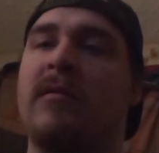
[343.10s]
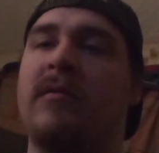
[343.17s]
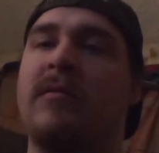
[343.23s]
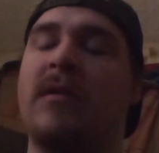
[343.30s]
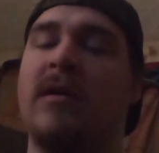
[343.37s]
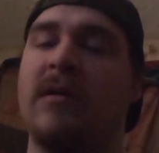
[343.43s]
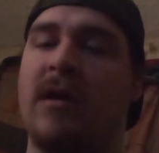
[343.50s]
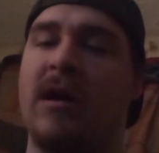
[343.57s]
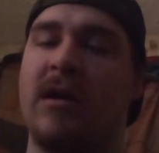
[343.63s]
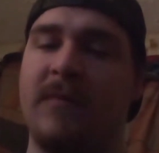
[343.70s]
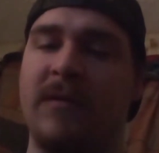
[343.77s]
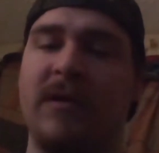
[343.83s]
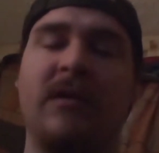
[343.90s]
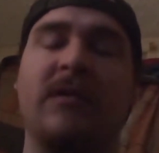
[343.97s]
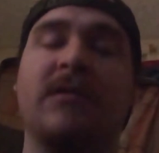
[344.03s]
John
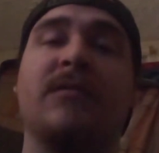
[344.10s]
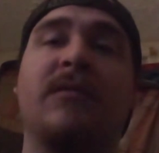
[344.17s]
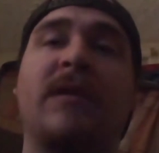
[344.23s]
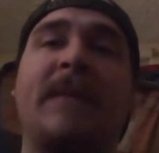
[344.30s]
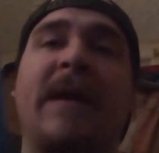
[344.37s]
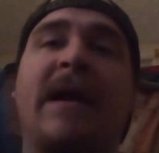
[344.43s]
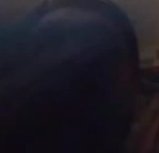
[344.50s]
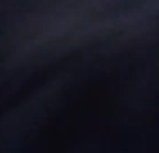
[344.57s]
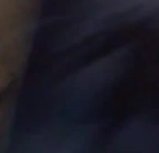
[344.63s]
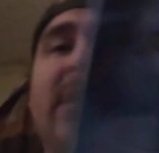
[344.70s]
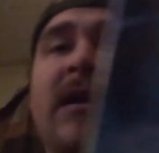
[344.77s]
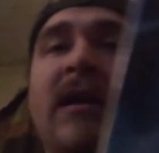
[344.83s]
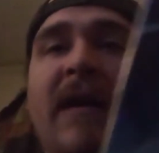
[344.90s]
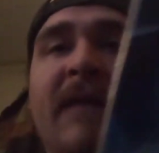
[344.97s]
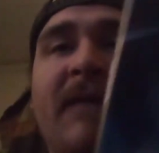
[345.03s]
Carpenter's remake
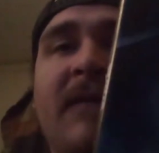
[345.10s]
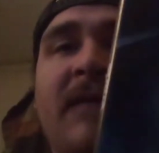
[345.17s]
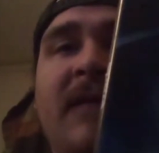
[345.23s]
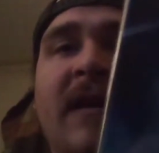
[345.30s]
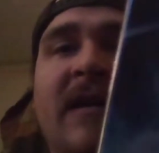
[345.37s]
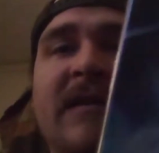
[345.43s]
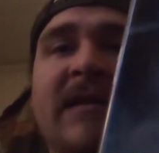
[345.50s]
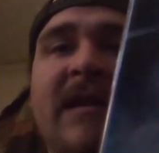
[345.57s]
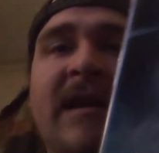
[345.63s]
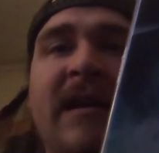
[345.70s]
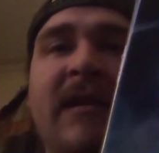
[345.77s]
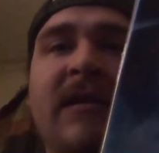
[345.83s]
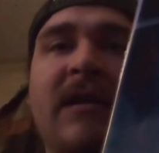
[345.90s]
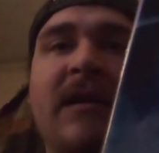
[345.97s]
of The Sting.